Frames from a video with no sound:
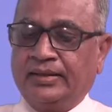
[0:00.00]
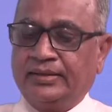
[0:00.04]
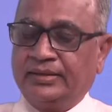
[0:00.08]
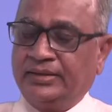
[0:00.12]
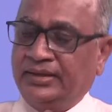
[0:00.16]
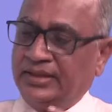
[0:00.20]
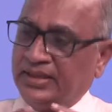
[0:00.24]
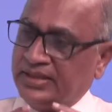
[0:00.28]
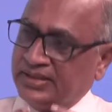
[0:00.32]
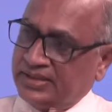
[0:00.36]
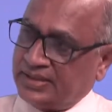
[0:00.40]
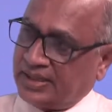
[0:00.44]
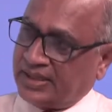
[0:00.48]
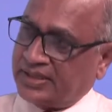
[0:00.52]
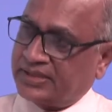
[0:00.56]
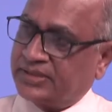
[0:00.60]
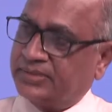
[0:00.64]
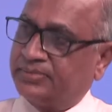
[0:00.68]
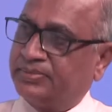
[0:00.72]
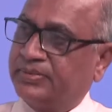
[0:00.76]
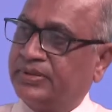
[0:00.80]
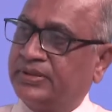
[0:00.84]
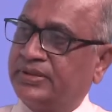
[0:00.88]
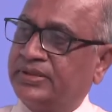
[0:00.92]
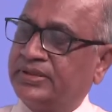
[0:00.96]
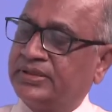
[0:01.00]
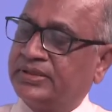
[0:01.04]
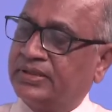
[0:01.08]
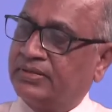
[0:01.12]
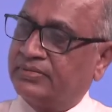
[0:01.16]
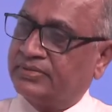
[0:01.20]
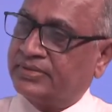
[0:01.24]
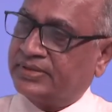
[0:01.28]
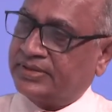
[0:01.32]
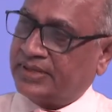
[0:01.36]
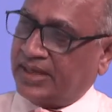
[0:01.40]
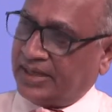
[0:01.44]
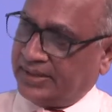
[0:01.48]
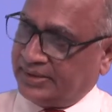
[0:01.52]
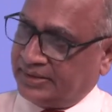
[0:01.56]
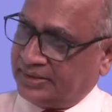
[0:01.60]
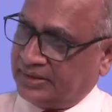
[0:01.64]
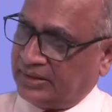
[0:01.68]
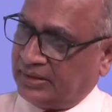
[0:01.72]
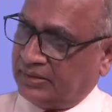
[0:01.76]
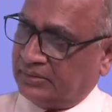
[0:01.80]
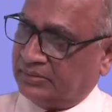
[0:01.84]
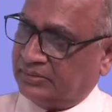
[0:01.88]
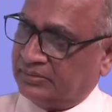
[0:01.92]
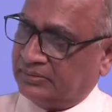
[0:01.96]
These experts have sat
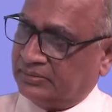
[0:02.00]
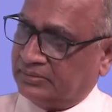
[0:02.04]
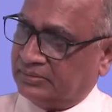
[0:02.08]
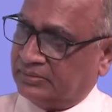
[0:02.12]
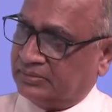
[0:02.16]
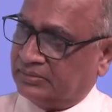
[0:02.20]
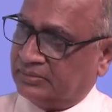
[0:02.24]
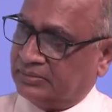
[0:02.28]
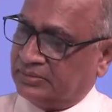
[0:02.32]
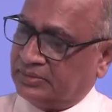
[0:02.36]
down